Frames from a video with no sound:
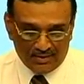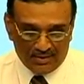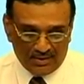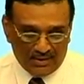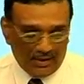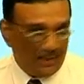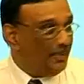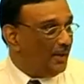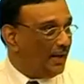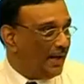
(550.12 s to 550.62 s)

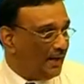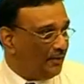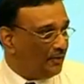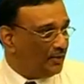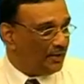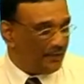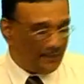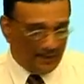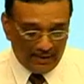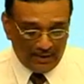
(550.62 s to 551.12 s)
He began
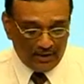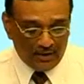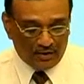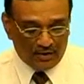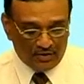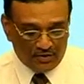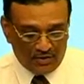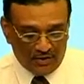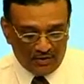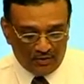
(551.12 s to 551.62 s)
with a very
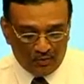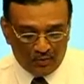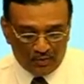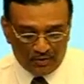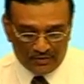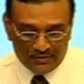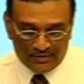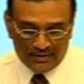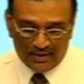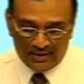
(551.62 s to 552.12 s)
interesting
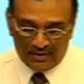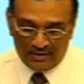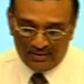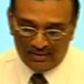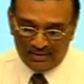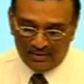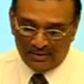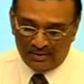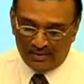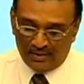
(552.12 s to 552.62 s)
quote, said,
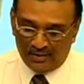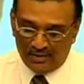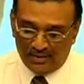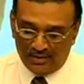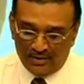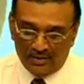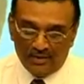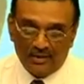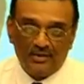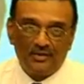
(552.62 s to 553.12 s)

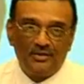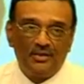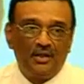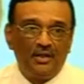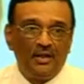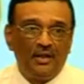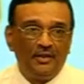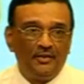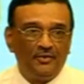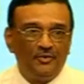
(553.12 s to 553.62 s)

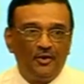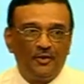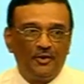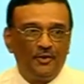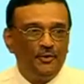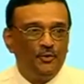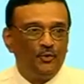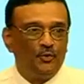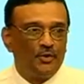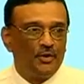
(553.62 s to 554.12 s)
"Chennai is not
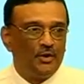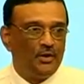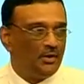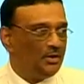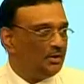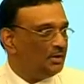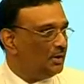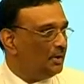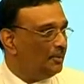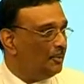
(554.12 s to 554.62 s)
neutral
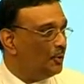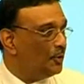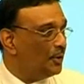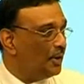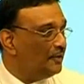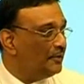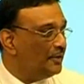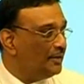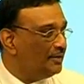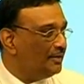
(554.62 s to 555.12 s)
about
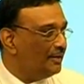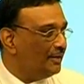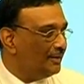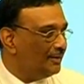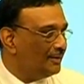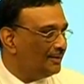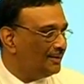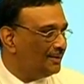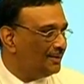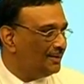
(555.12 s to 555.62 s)
everything,
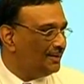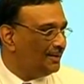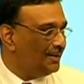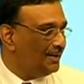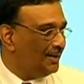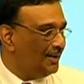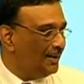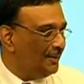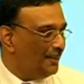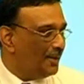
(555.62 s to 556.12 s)

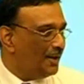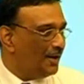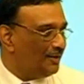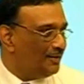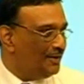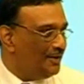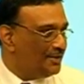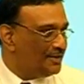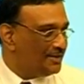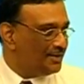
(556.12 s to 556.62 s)
but at
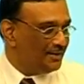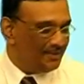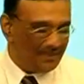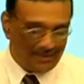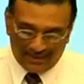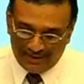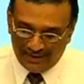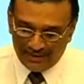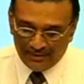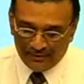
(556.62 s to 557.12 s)
least in the
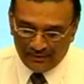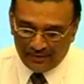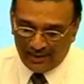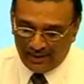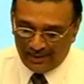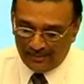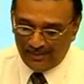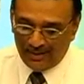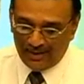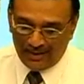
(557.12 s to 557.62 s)
case of
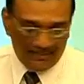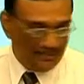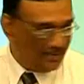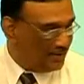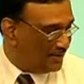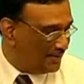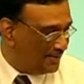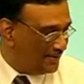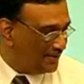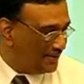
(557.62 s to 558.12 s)
carbon
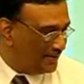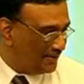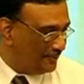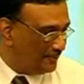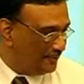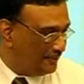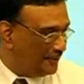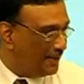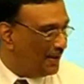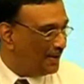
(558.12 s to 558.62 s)
emissions,
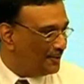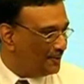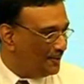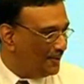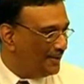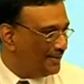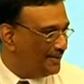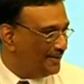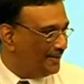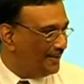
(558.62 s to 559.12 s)
we are
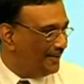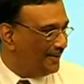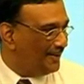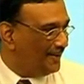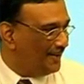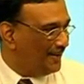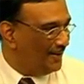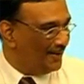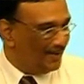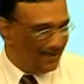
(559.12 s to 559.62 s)
actually sitting
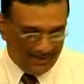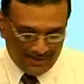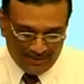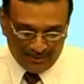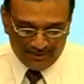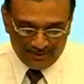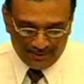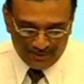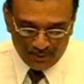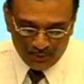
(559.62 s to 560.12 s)

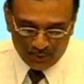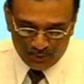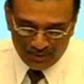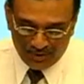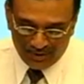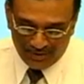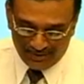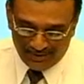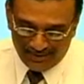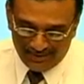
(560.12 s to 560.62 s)
on
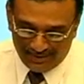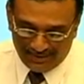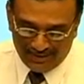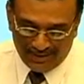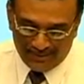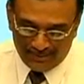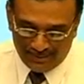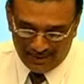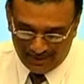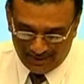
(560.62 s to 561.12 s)
neutral
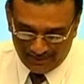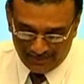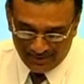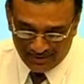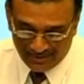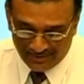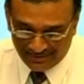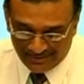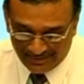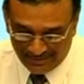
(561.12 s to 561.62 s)
carbon
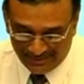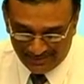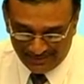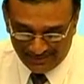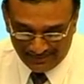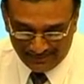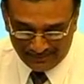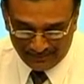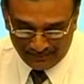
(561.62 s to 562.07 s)
emissions."